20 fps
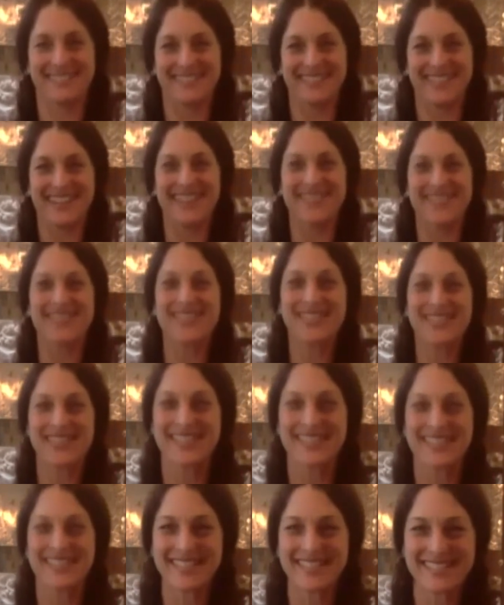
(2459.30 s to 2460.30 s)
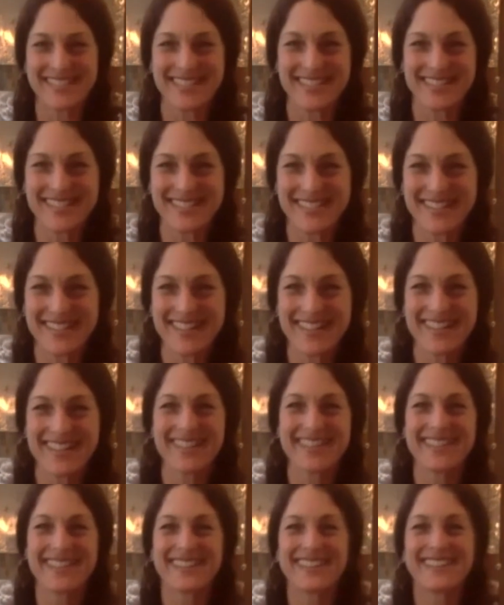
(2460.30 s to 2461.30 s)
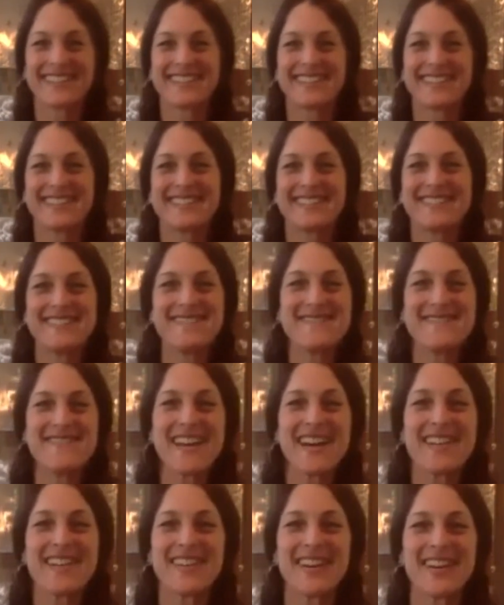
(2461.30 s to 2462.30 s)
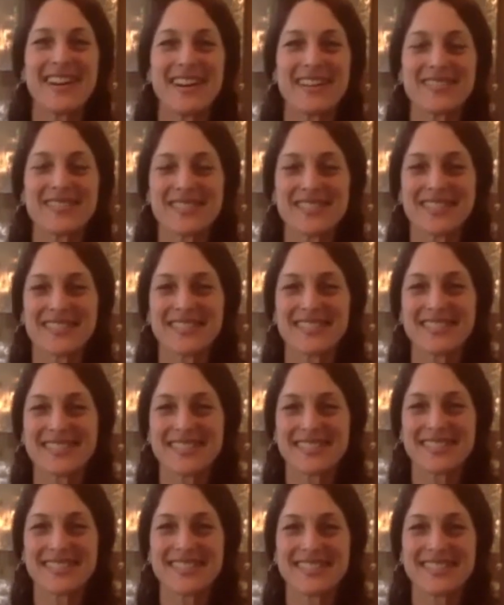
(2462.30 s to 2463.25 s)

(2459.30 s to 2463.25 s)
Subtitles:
Have you heard this, Sarsa, about obstacles?